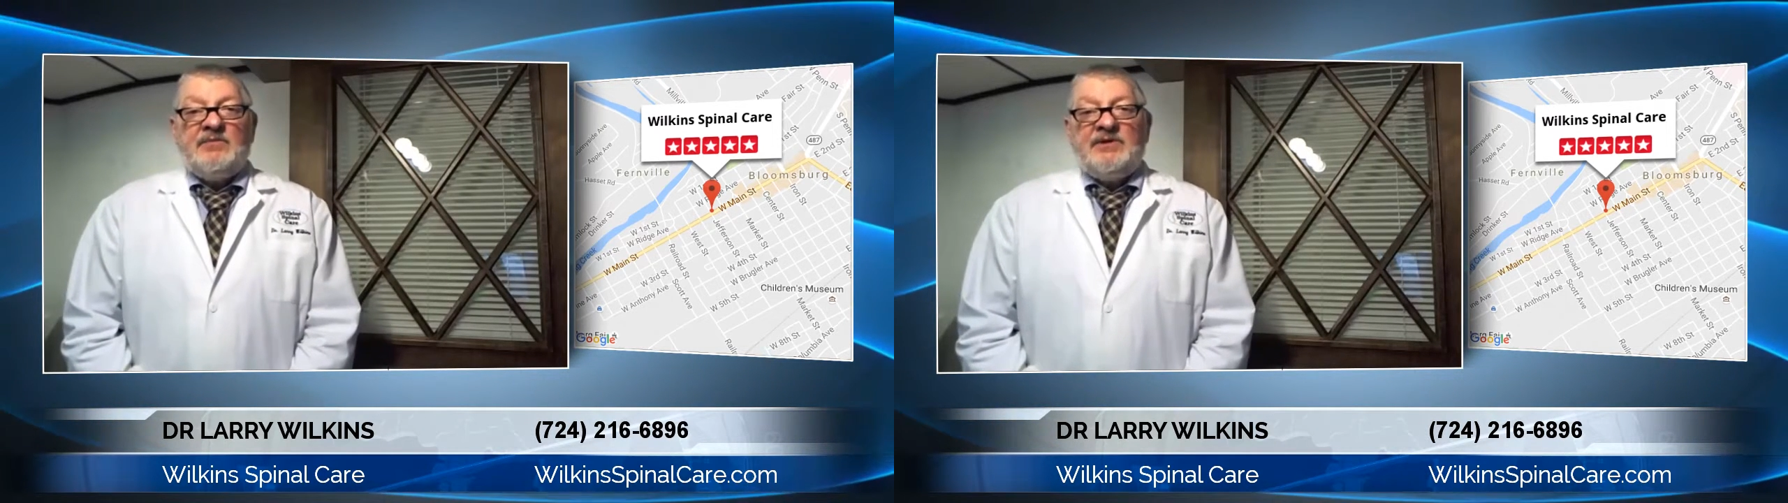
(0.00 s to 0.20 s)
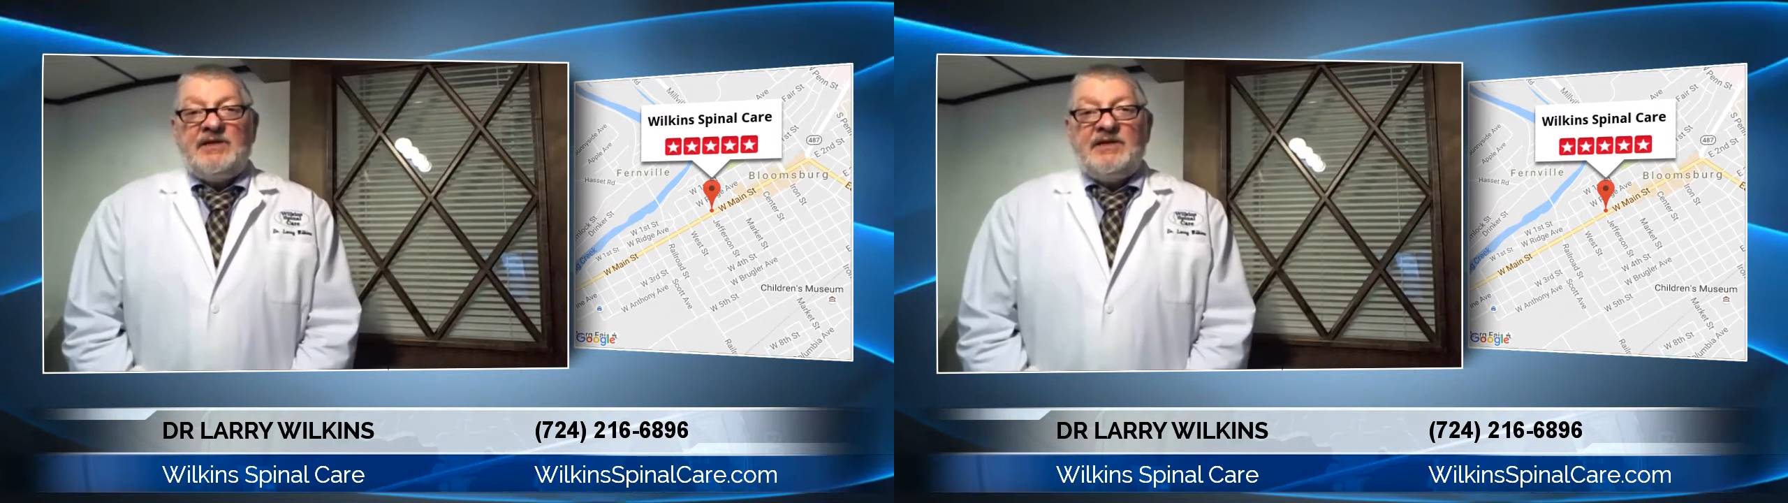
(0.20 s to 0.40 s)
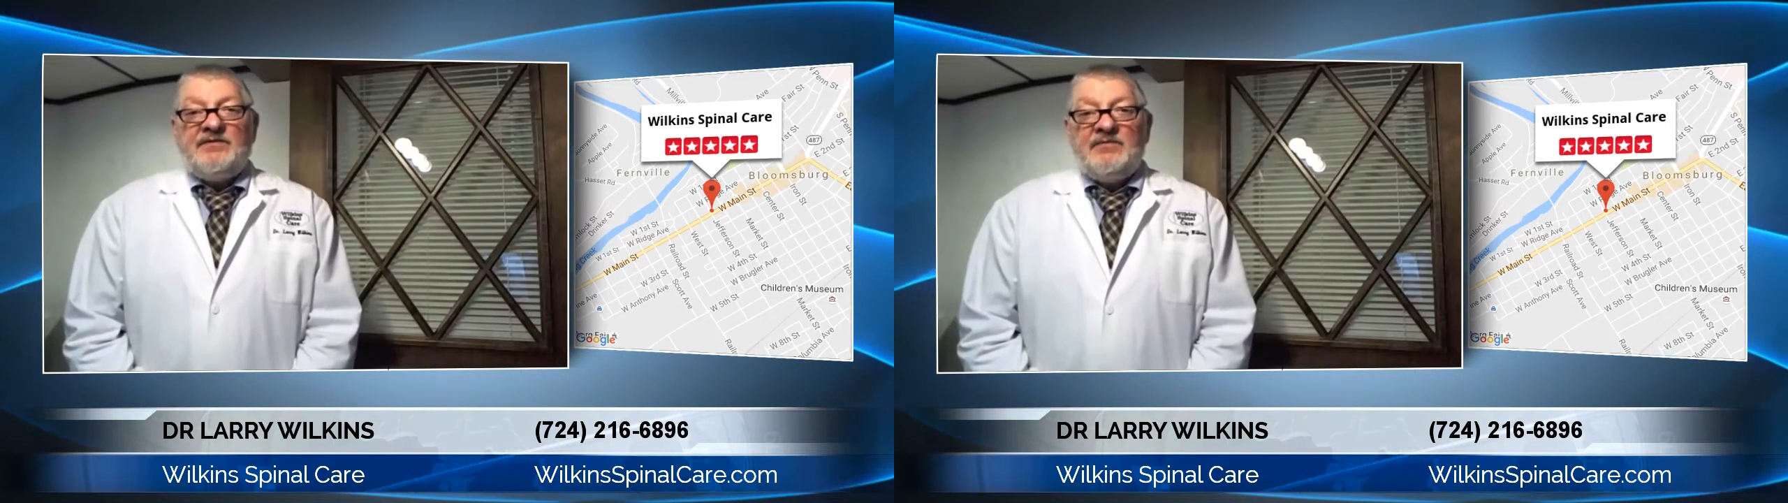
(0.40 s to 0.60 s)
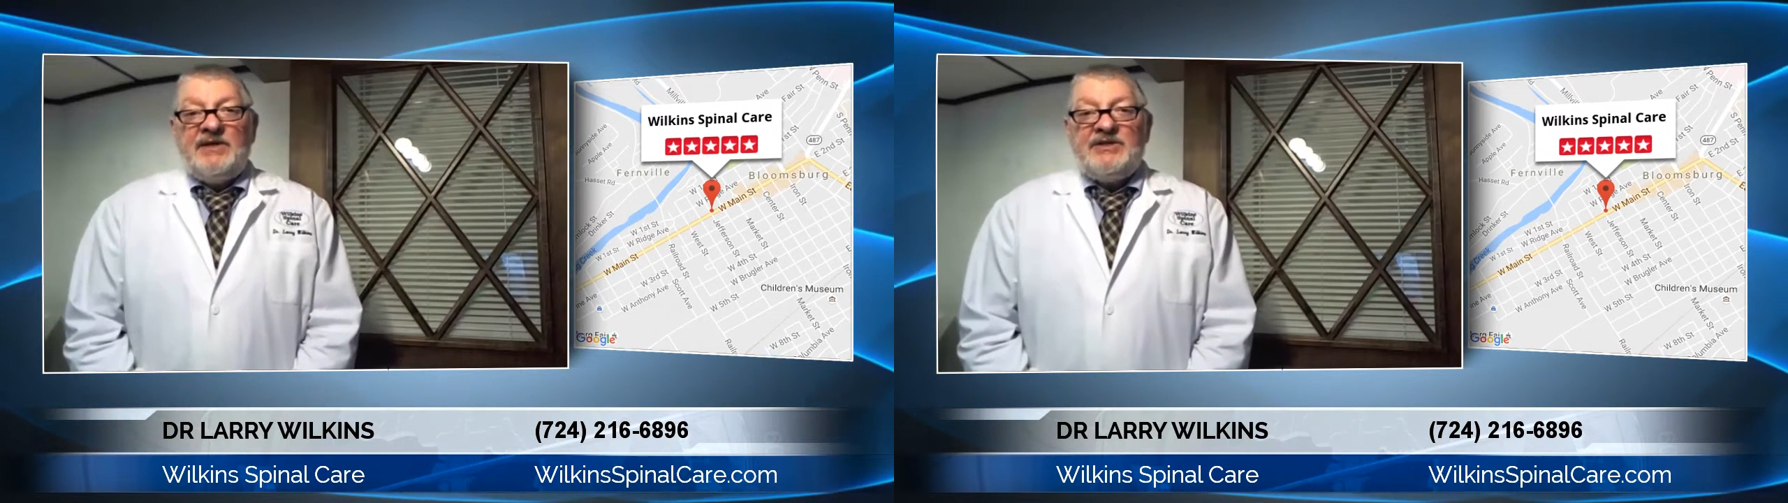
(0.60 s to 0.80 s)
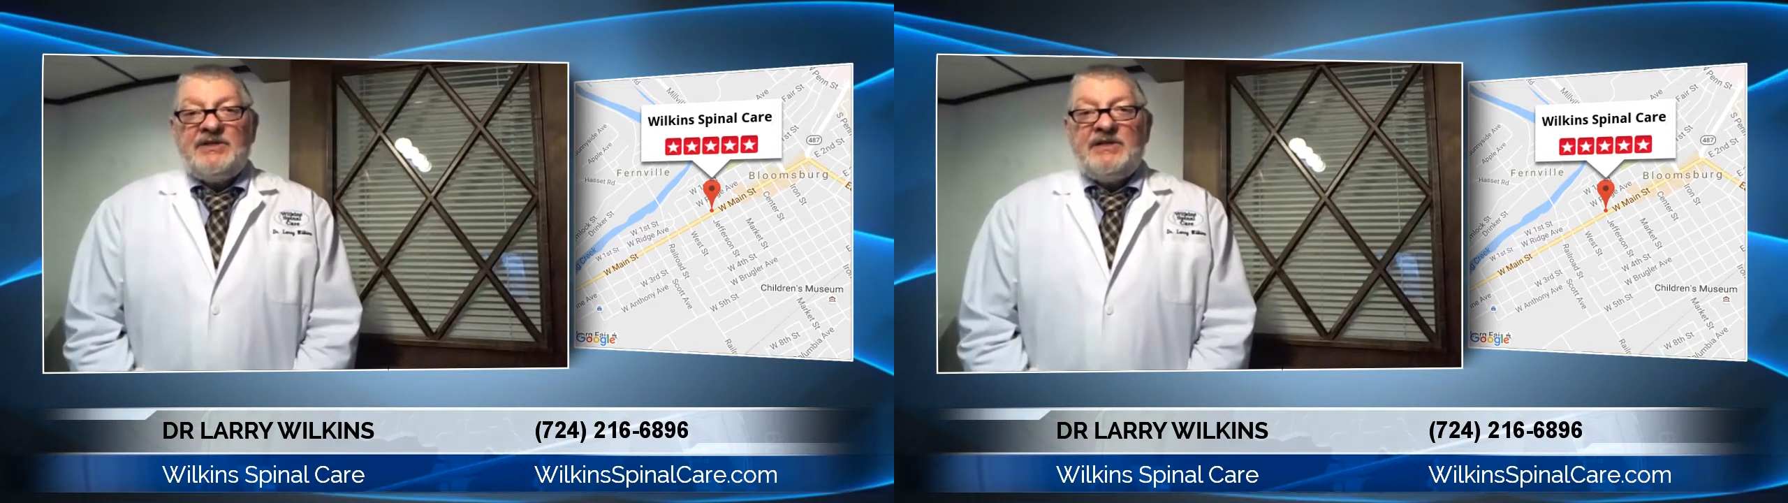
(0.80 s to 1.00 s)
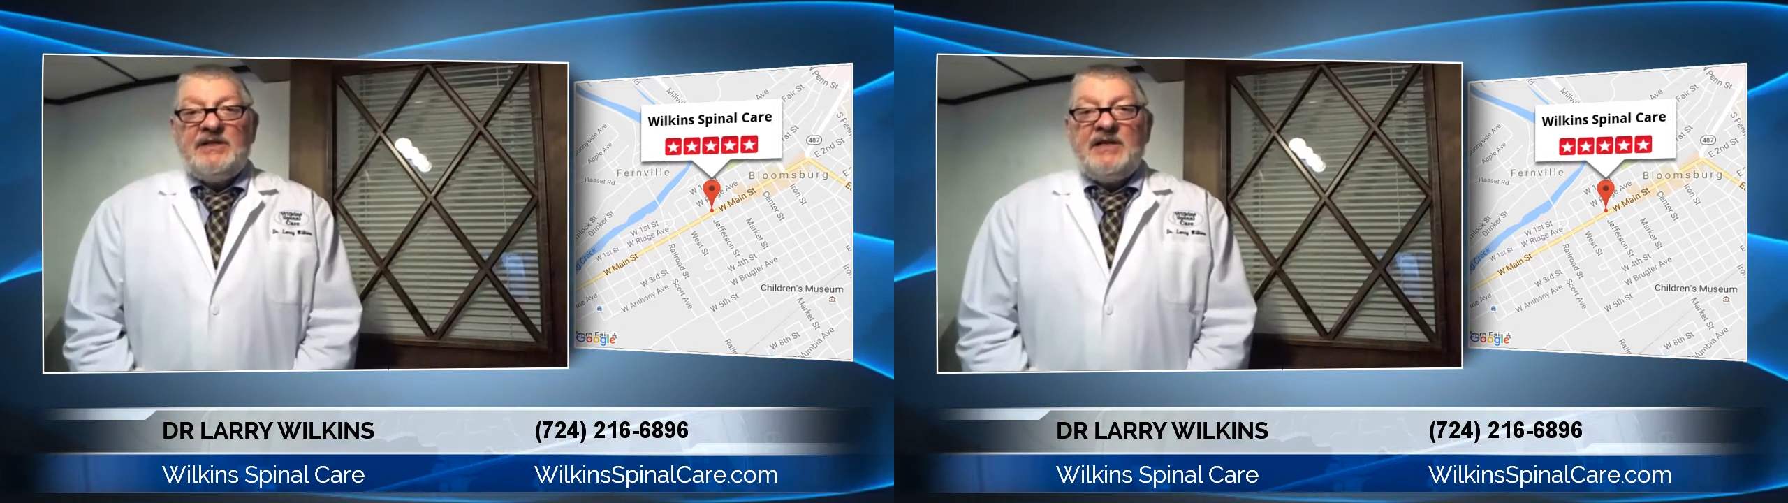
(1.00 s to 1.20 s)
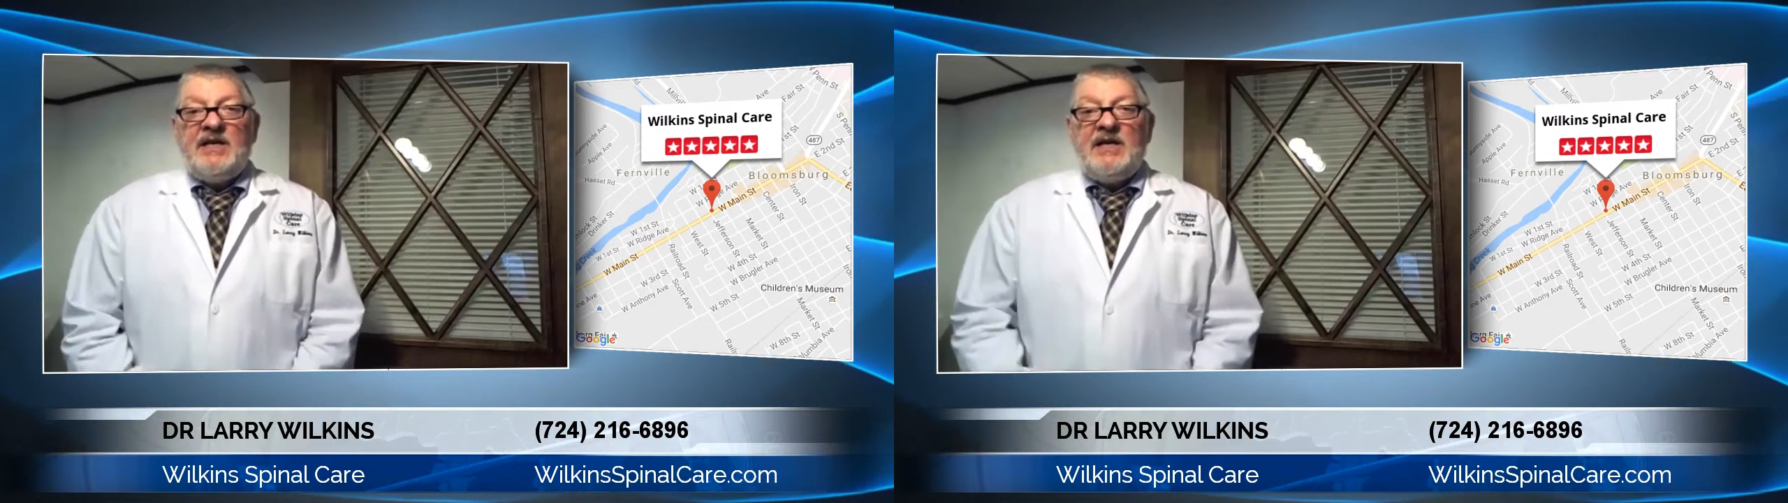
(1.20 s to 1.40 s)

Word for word: but the information